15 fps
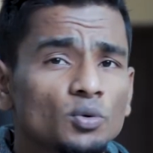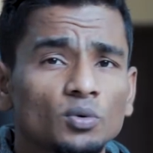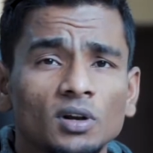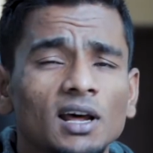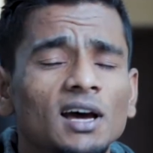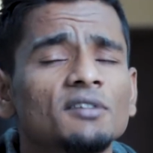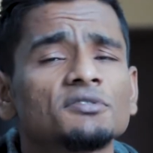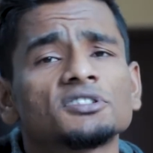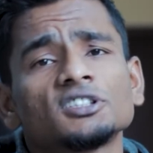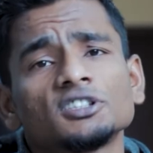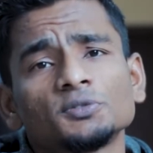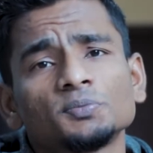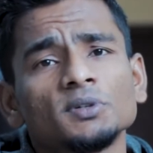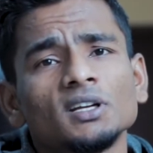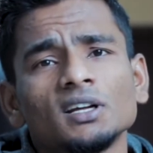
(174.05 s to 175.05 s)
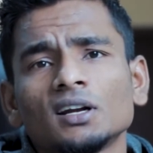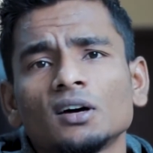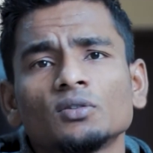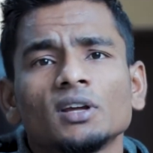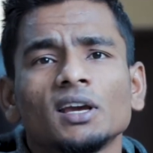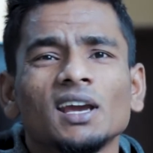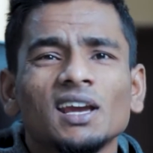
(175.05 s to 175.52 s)
will have shutter speed
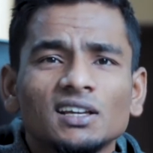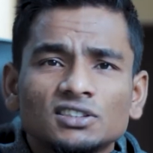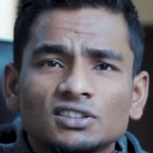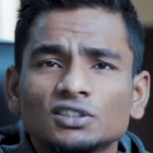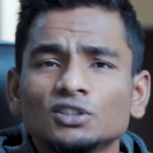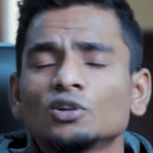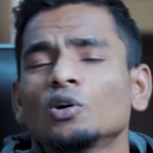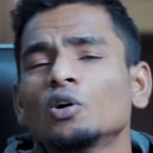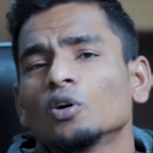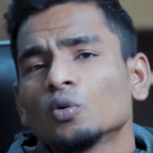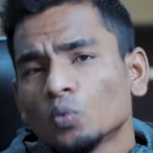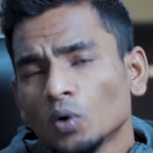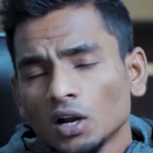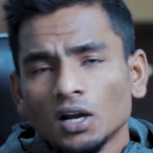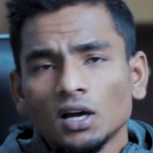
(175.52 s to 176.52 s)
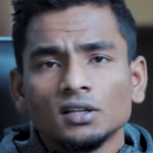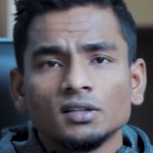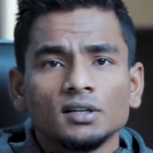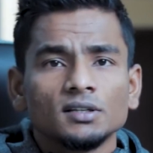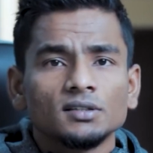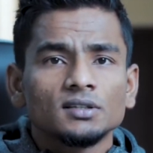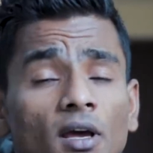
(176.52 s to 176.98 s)
around 80 or
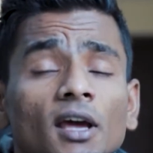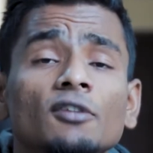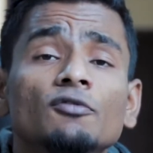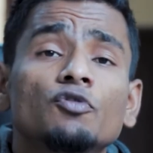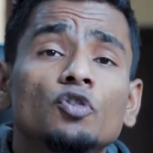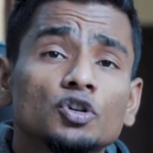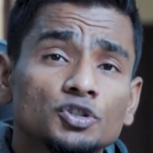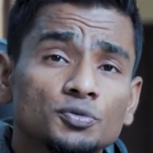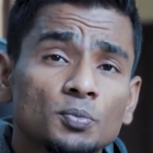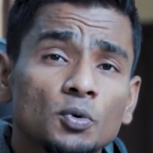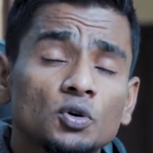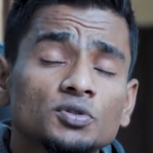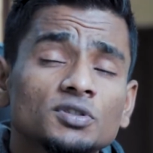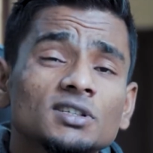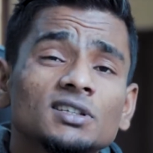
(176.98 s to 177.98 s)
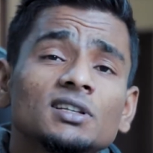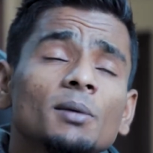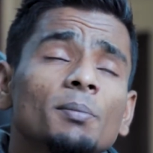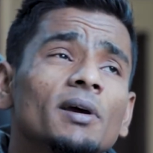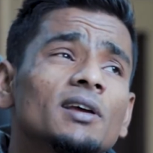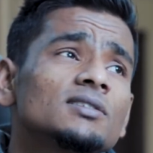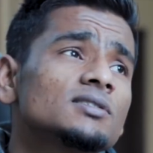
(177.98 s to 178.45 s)
100. And for sports, it
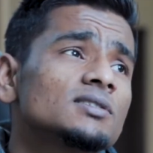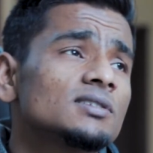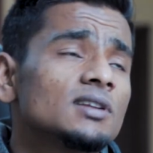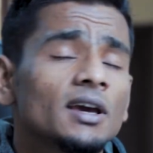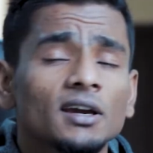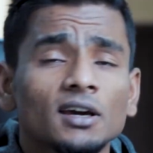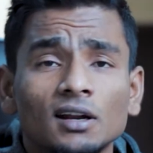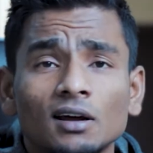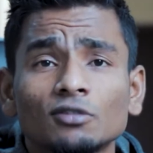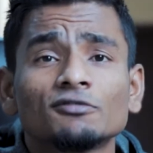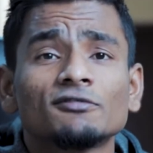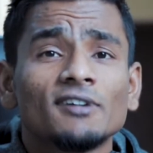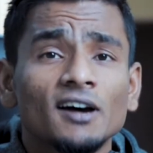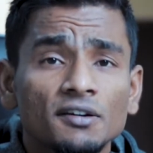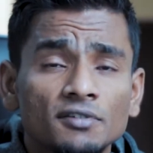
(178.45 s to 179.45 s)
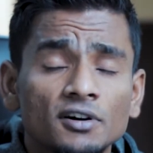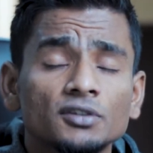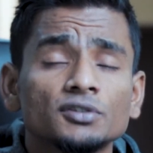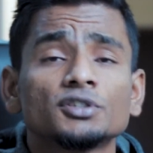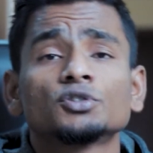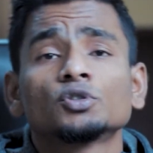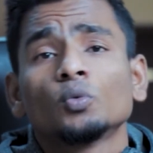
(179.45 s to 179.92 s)
depends, like around
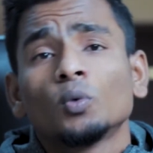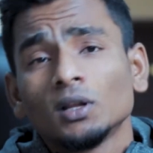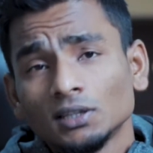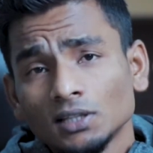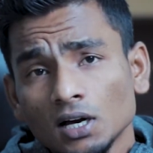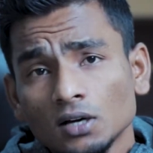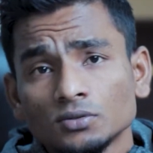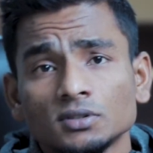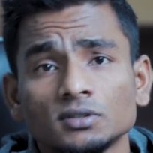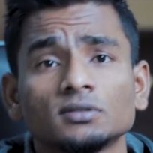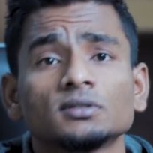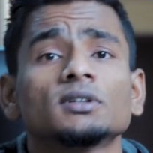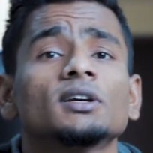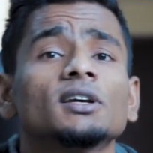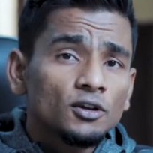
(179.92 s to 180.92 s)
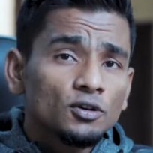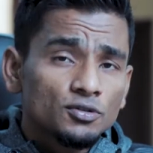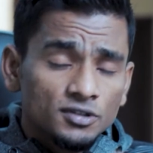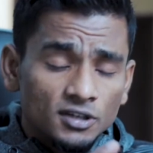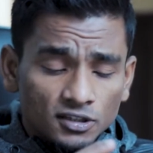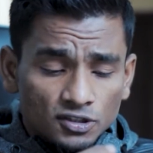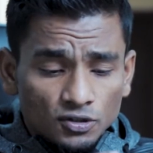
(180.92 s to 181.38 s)
500 to 1000. You
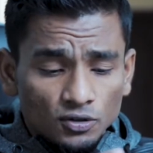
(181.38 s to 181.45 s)
set